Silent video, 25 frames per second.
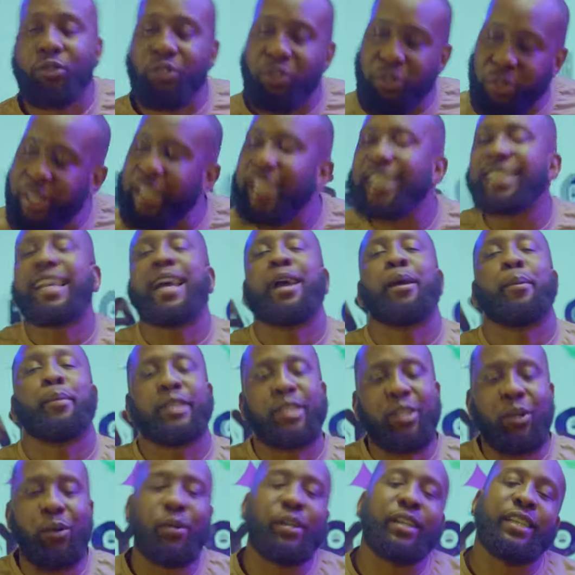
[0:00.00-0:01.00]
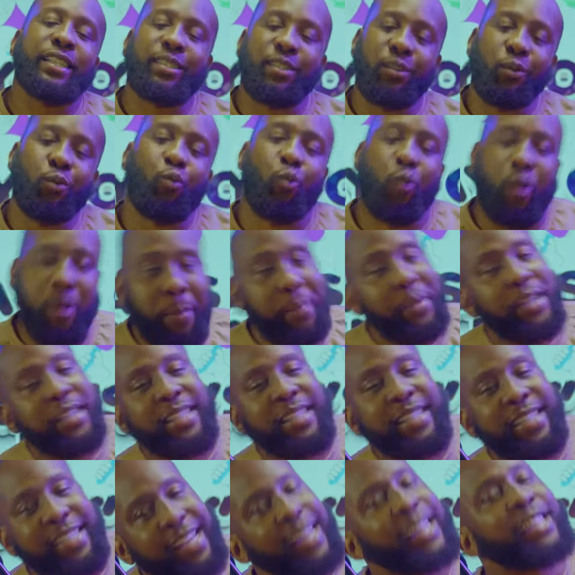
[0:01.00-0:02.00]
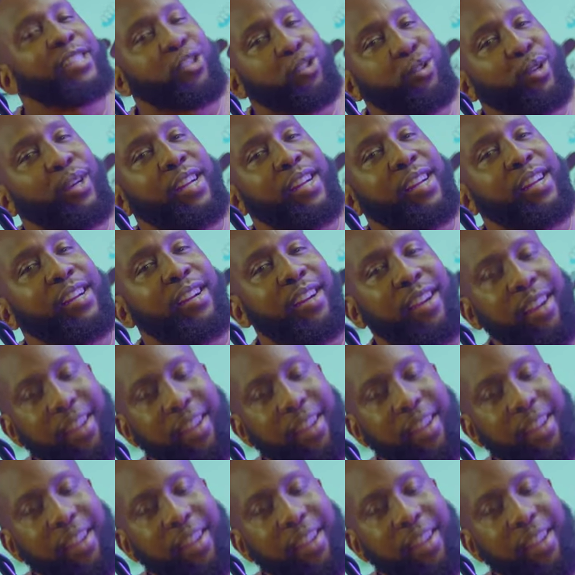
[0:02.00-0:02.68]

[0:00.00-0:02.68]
today's episode is woman centric.